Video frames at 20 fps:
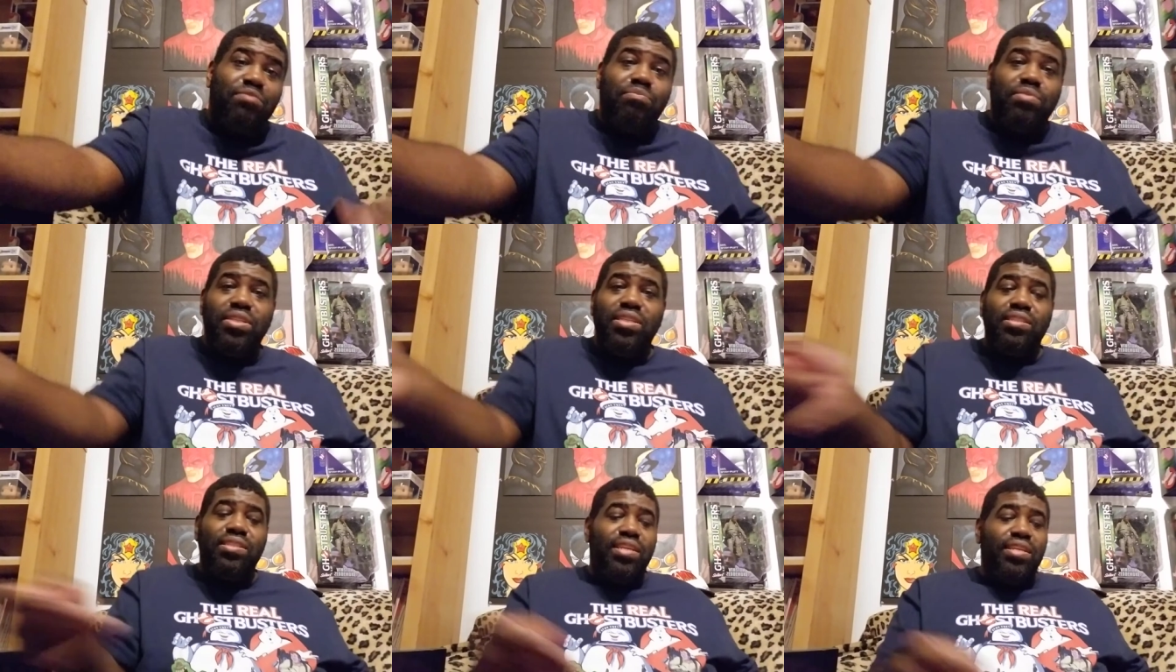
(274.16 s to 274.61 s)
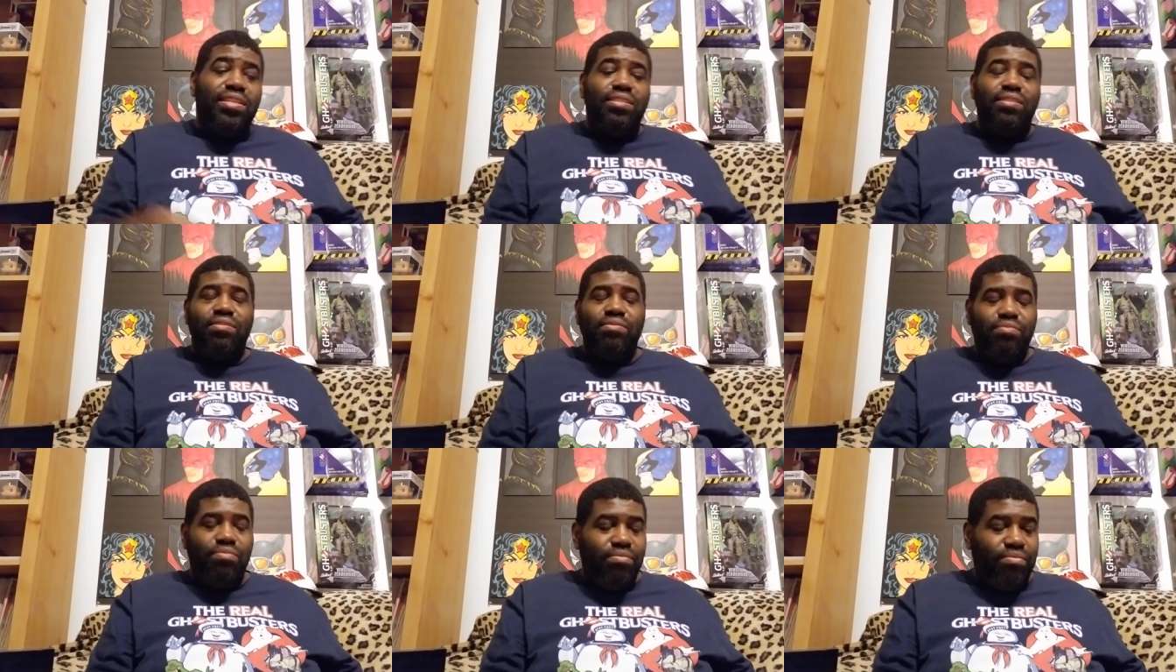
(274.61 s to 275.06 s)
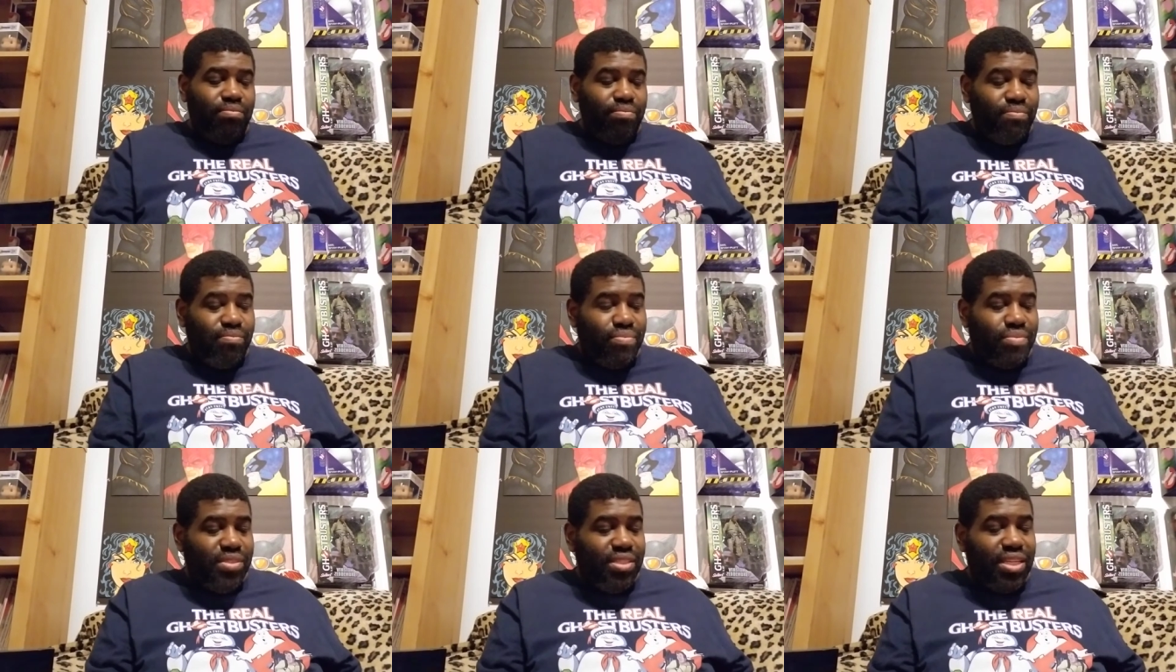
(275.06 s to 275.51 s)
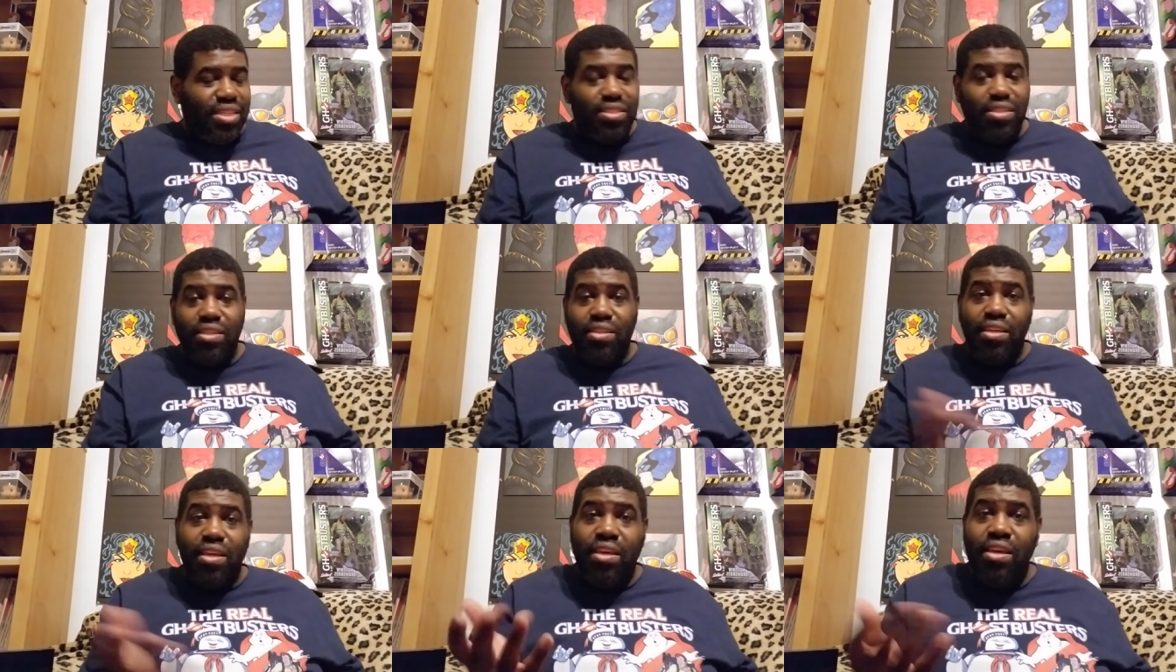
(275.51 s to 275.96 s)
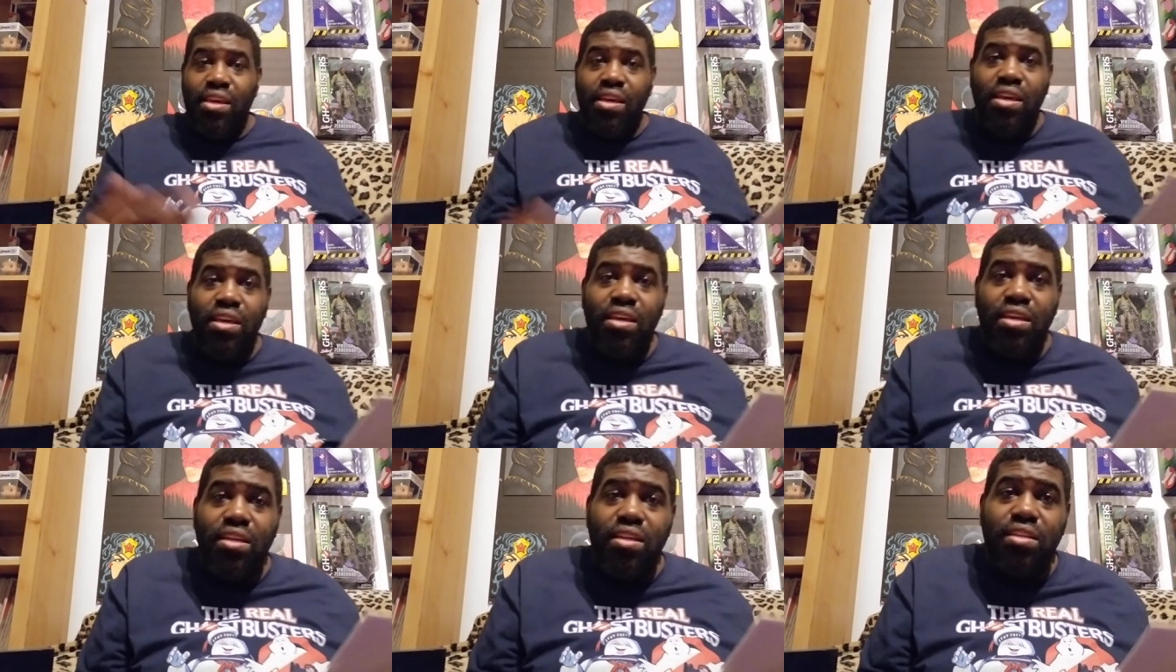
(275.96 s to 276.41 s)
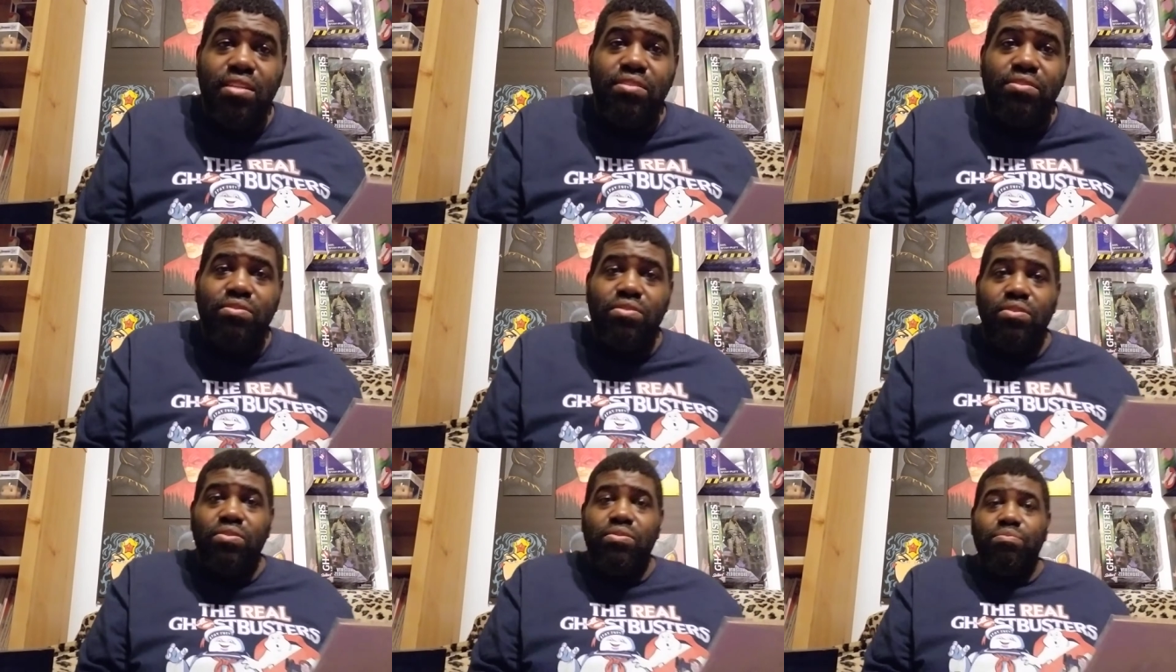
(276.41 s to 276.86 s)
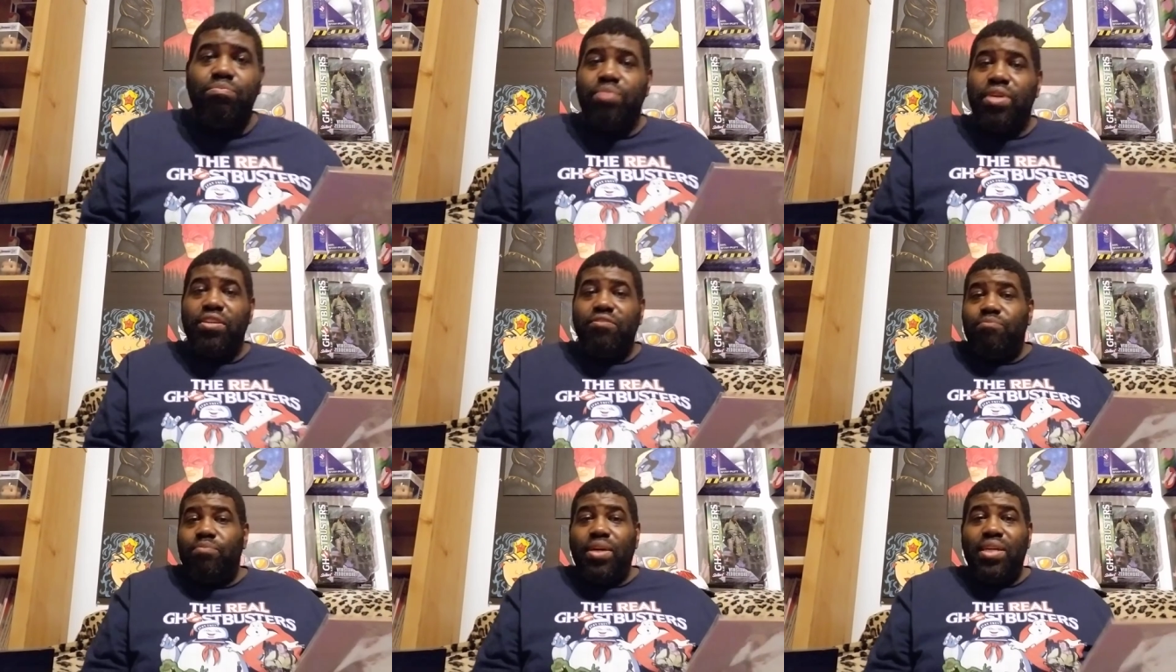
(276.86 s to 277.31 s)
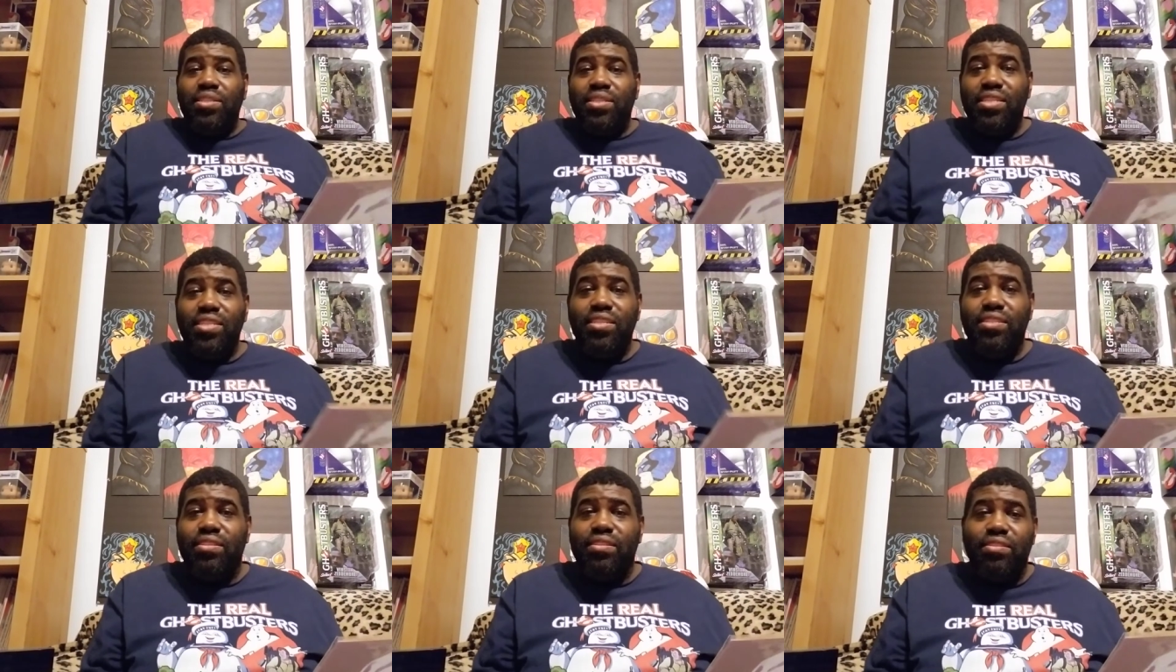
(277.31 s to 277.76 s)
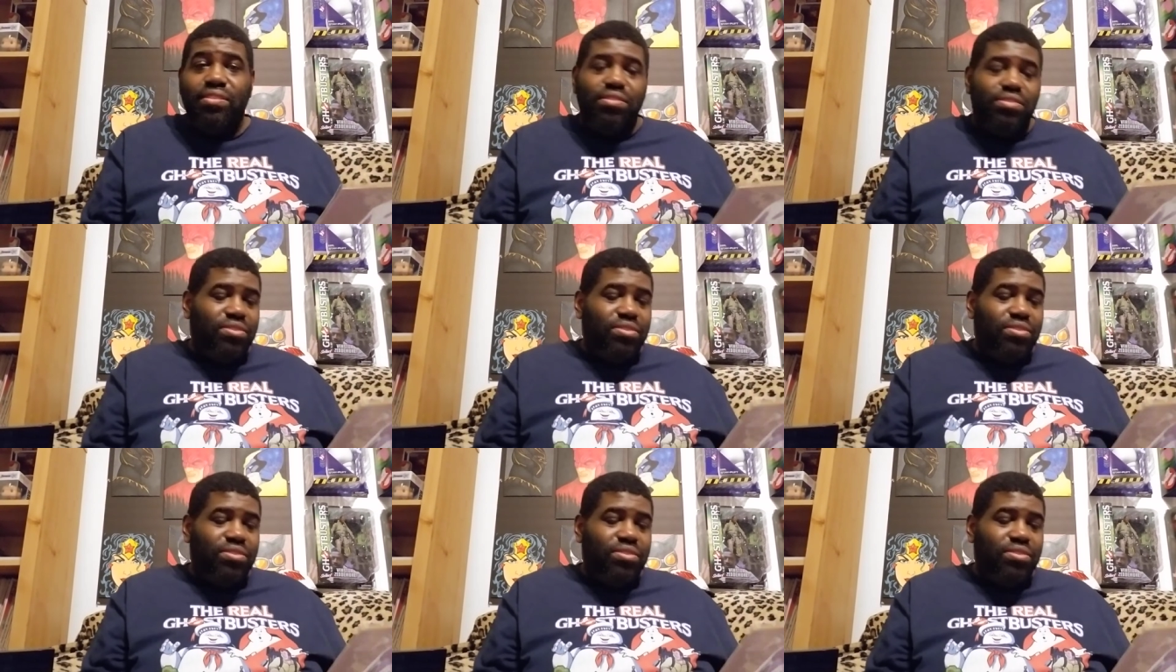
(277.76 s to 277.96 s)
of me and they they say, you know, Puff might need this.